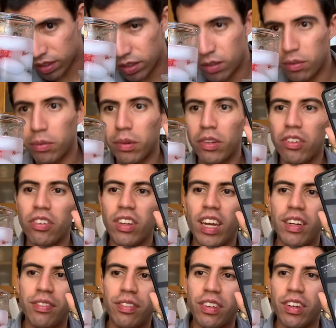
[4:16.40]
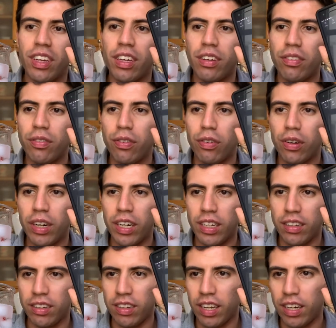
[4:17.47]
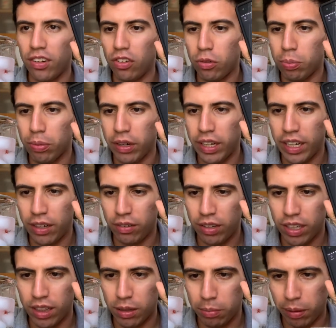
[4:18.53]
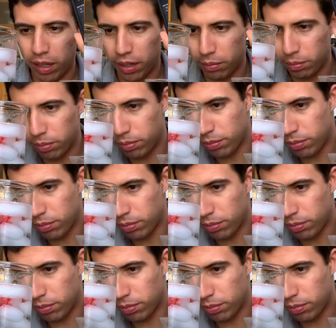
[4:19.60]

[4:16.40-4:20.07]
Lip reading: We're just kind of looking for it to kind of spread out, hit the bottom.